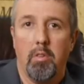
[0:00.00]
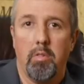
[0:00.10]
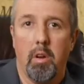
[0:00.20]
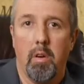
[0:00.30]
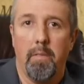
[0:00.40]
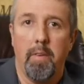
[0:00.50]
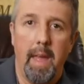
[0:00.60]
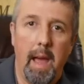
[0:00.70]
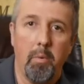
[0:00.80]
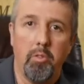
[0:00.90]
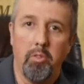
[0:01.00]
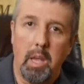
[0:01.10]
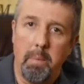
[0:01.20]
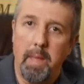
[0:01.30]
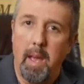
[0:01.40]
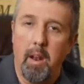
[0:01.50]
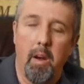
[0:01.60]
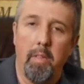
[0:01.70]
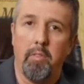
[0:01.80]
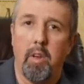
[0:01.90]
So for that, we'll just keep that
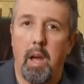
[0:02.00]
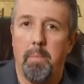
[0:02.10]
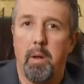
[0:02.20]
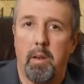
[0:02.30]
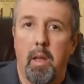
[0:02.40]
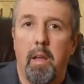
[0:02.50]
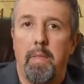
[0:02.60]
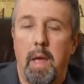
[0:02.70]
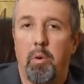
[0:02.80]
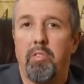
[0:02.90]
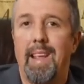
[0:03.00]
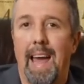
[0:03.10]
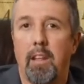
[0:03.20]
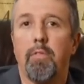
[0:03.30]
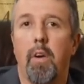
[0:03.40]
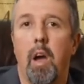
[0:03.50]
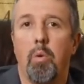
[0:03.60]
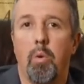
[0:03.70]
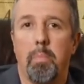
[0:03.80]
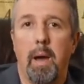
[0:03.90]
on the side. But they were
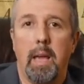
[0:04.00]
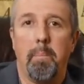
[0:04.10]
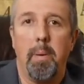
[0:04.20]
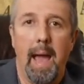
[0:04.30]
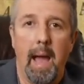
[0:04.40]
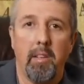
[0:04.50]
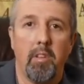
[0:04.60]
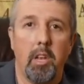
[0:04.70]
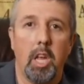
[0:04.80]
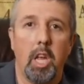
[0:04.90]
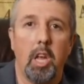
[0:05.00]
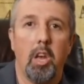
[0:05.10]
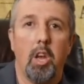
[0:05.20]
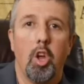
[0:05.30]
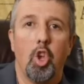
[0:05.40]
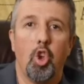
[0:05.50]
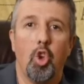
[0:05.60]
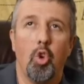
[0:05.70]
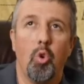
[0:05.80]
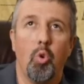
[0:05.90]
satisfied with my capacity
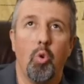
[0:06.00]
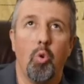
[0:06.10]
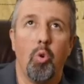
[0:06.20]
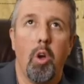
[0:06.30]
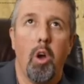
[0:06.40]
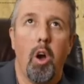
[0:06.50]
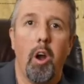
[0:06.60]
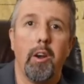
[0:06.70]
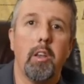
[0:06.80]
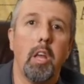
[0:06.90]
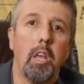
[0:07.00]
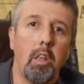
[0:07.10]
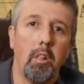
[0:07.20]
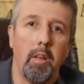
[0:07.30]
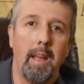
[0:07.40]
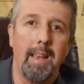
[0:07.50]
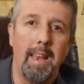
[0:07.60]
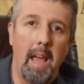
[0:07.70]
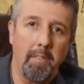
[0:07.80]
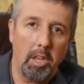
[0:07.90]
to articulate
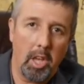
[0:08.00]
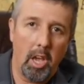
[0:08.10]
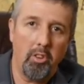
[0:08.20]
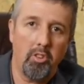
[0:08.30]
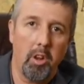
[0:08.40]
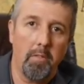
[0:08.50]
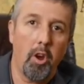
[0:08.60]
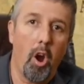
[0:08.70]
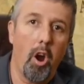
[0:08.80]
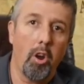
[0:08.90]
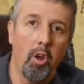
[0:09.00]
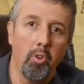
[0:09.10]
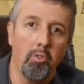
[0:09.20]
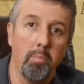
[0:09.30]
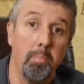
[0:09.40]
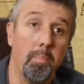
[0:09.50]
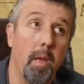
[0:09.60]
navigation of cargoes,